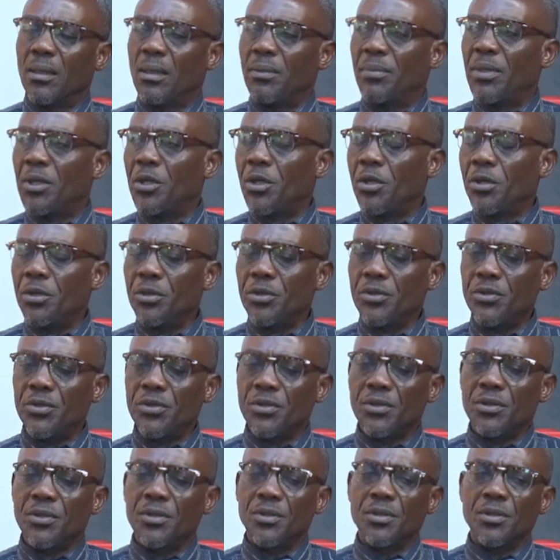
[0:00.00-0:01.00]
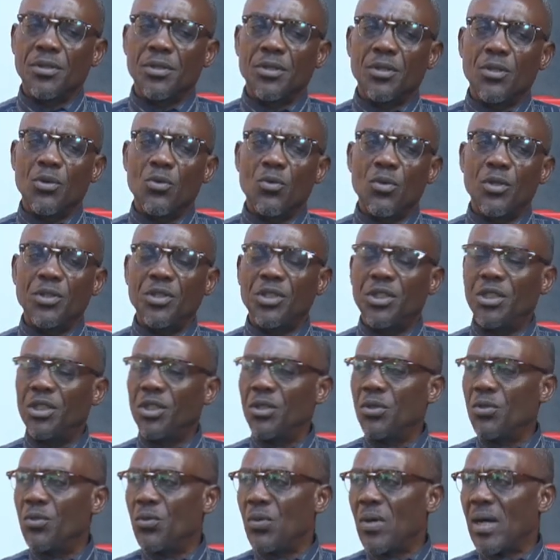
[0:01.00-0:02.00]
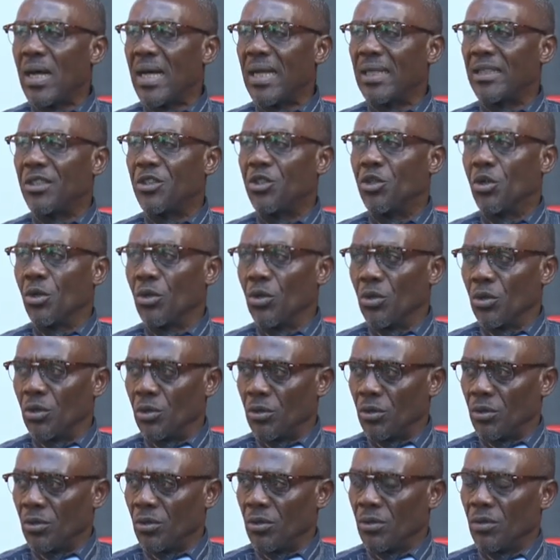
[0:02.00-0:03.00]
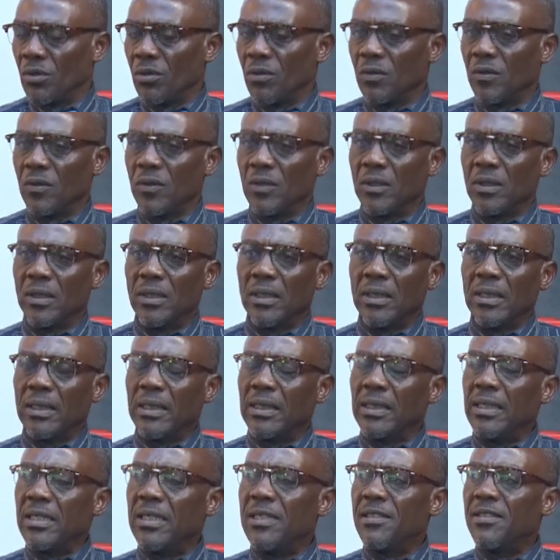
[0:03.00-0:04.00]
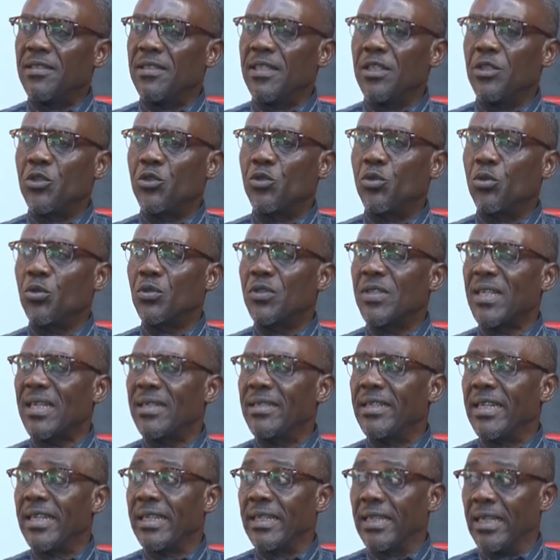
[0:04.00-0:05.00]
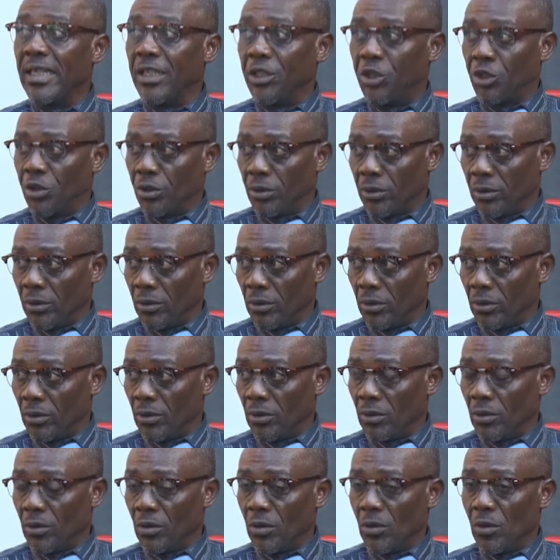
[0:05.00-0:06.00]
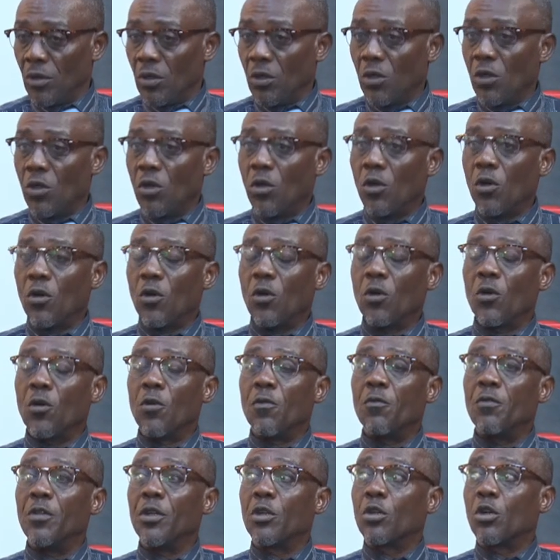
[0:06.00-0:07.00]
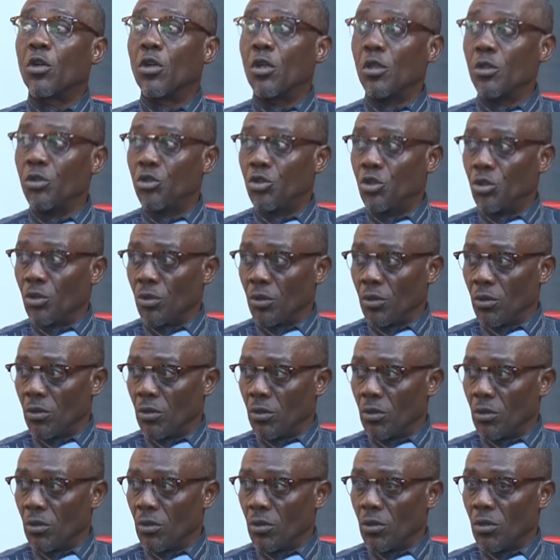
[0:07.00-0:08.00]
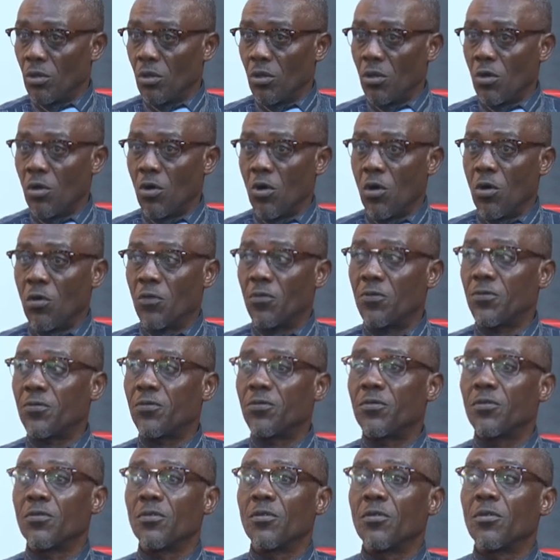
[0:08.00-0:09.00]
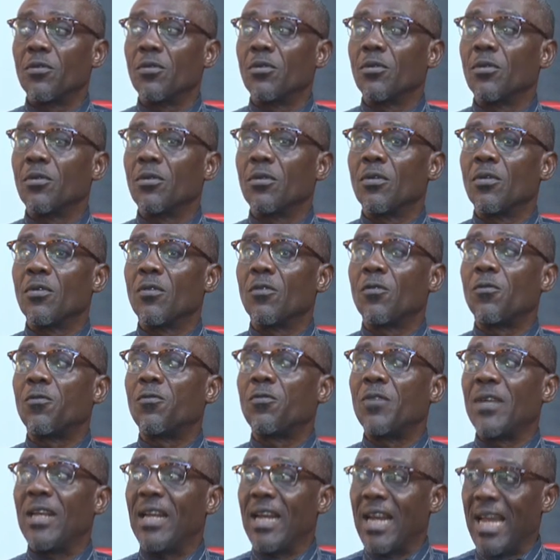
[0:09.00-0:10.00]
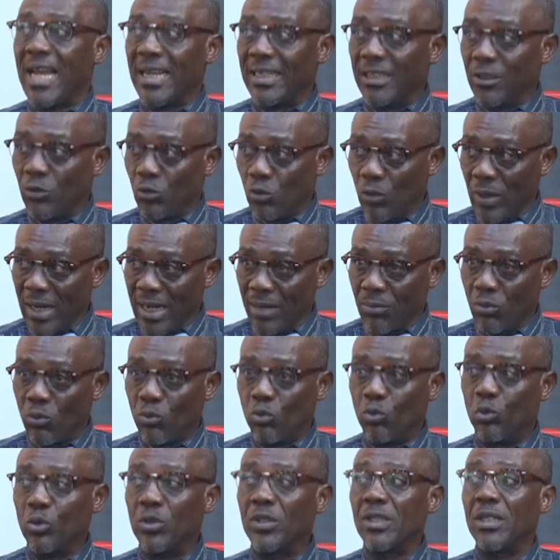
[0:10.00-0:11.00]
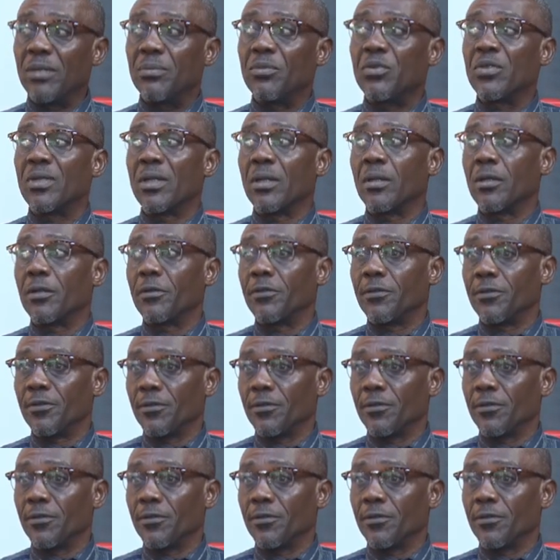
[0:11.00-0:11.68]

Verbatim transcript: because what Shehu had done is a total negation of the culture of Fela Anikulapo Kuti himself.